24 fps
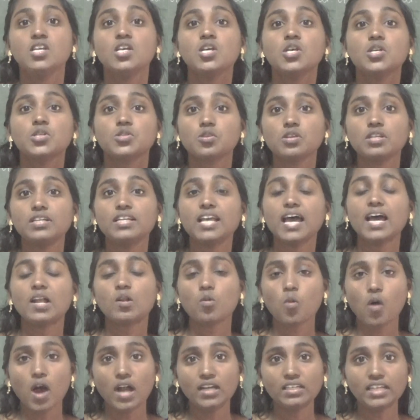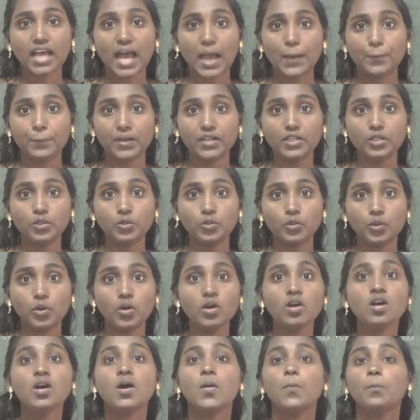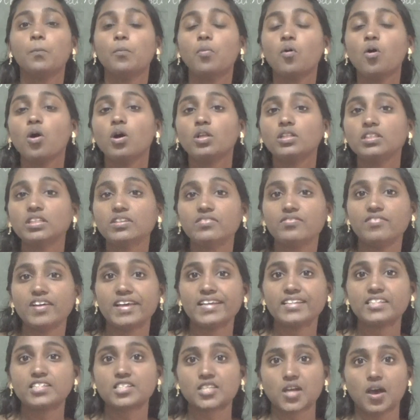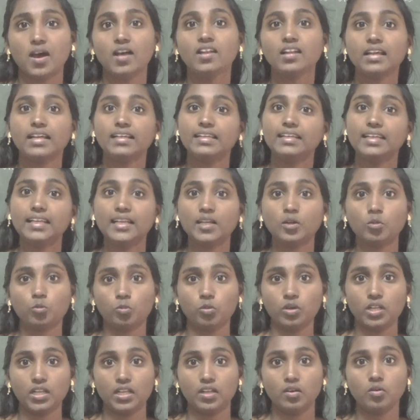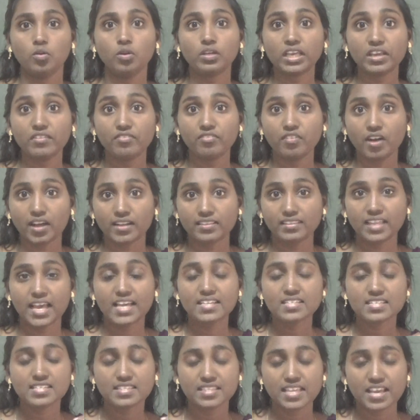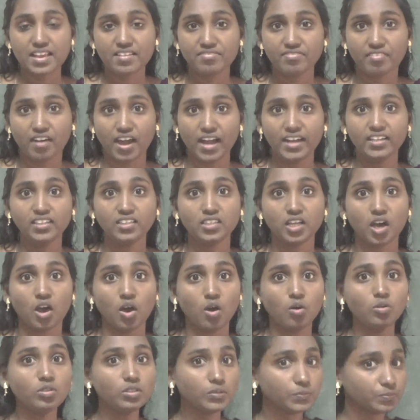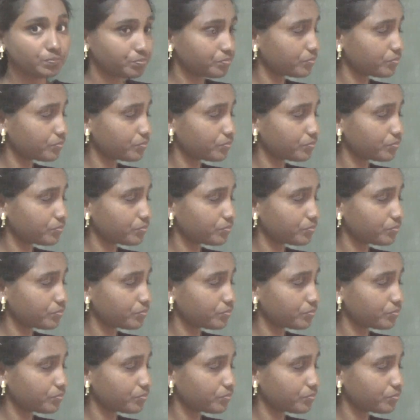So here what happened, you know, both weight are equal. Okay, for that they find out